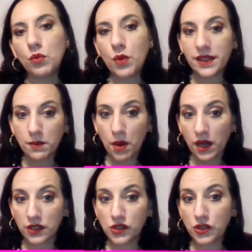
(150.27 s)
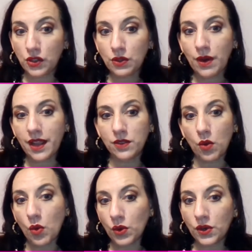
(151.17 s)
what the products do and the
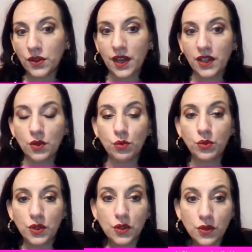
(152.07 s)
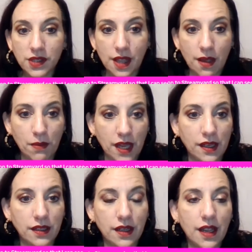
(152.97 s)
order that you use them
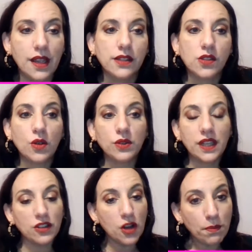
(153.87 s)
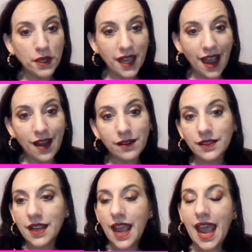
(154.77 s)
in so get your notebook out
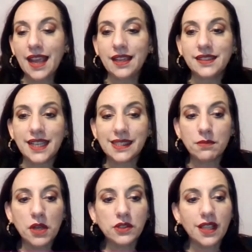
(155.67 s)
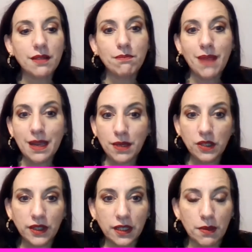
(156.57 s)
and take some notes and then maybe
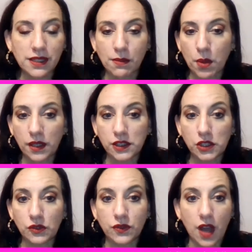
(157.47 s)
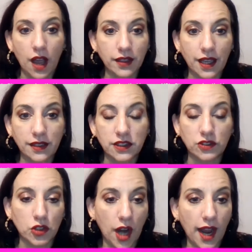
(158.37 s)
you'll hear about some products you've not yet
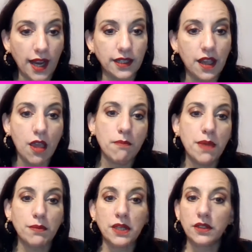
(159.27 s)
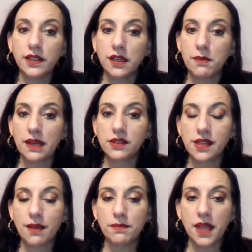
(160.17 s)
tried maybe you'll hear about
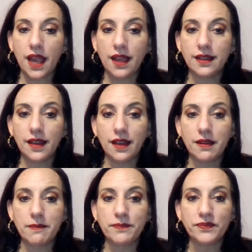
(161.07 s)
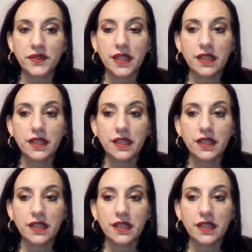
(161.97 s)
some that um